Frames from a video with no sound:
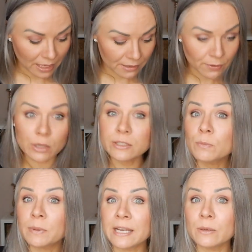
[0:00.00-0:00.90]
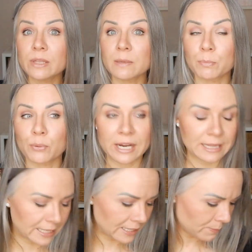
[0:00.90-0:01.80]
I've also played with the
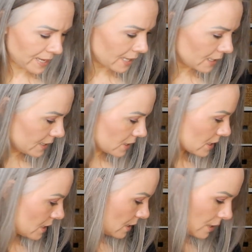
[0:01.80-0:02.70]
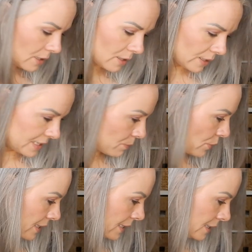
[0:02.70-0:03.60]
praline palette. Is it
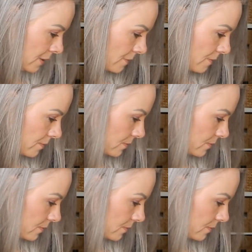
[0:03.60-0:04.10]
praline?